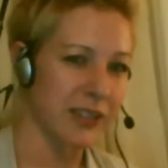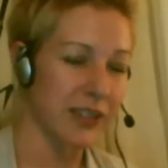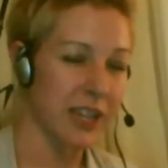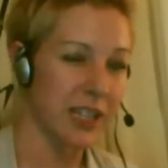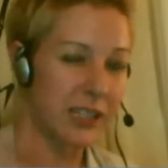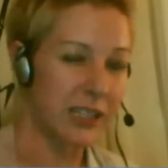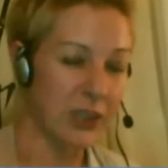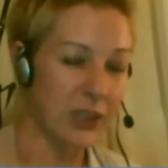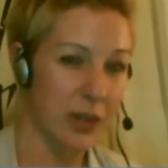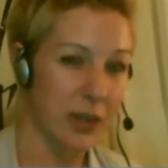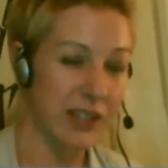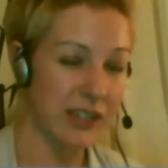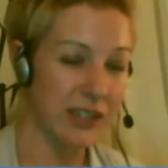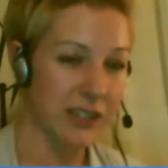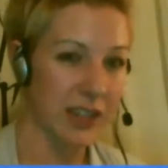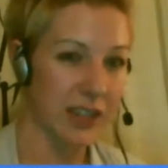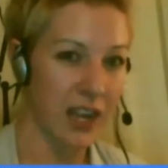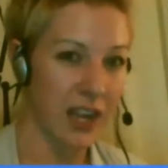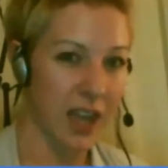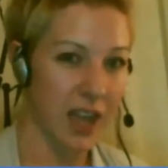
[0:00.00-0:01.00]
and Lori's
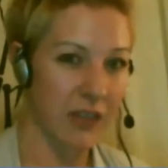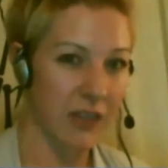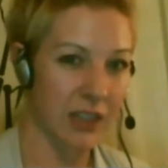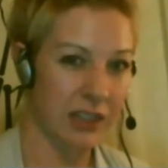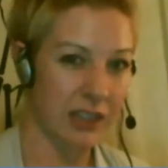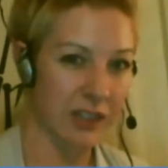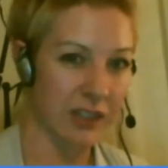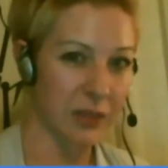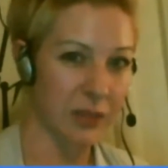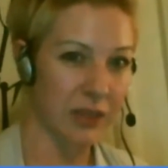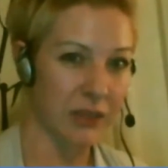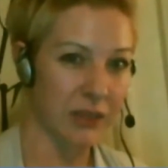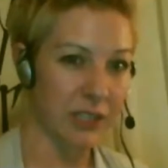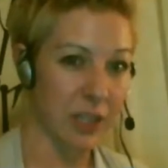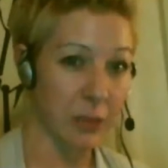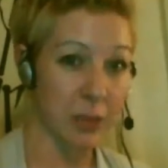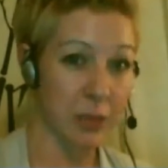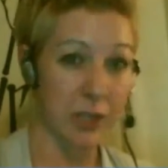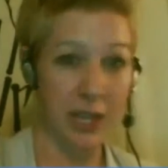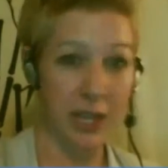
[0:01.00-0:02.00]
kind of having a little bit of a
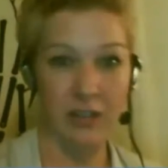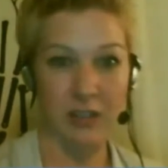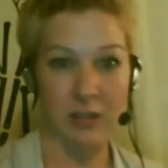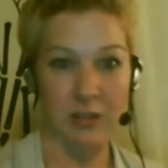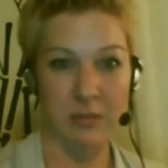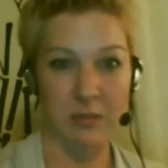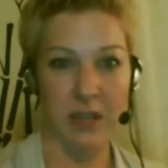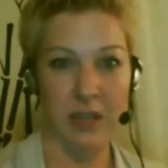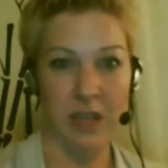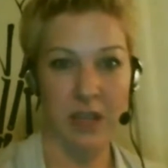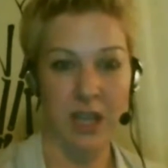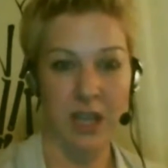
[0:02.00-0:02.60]
temper tantrum